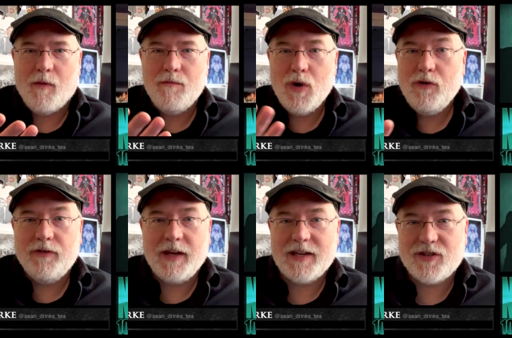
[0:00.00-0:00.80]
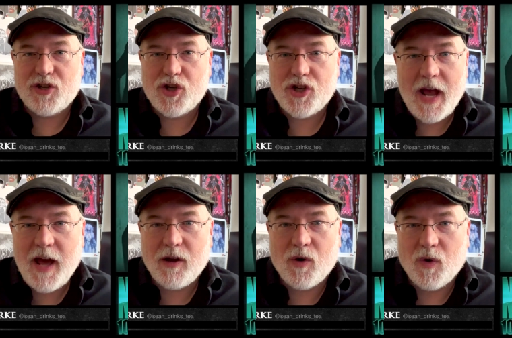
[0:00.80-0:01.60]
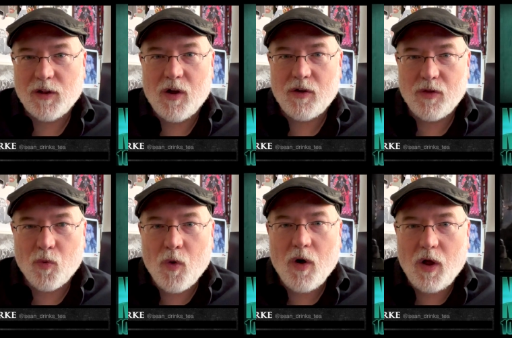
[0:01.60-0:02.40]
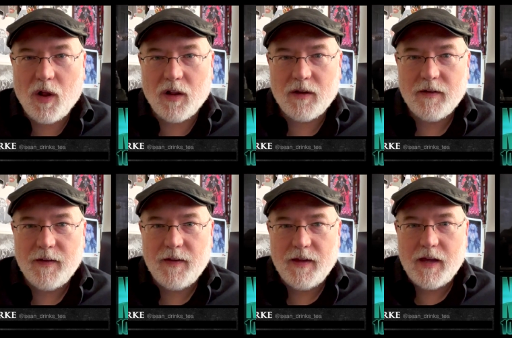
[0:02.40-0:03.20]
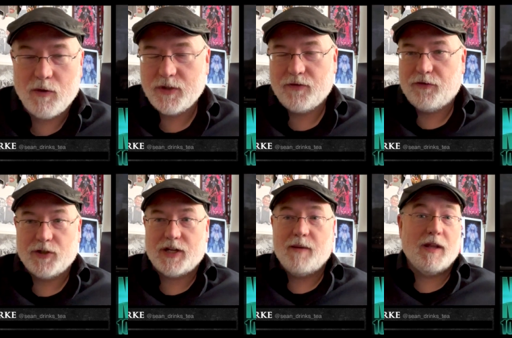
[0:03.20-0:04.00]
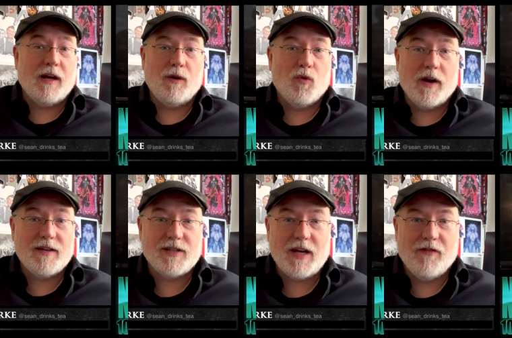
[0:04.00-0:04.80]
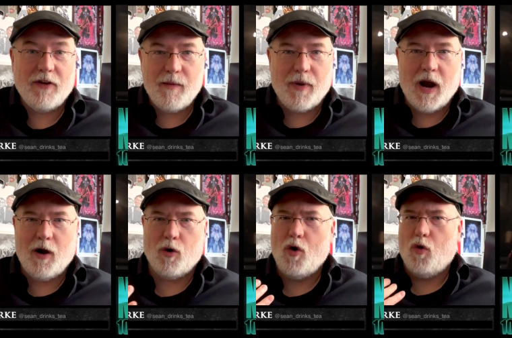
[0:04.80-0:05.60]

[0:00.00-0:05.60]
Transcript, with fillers: moving as a shadow along the wall. It was the first time that anyone had seen a vampire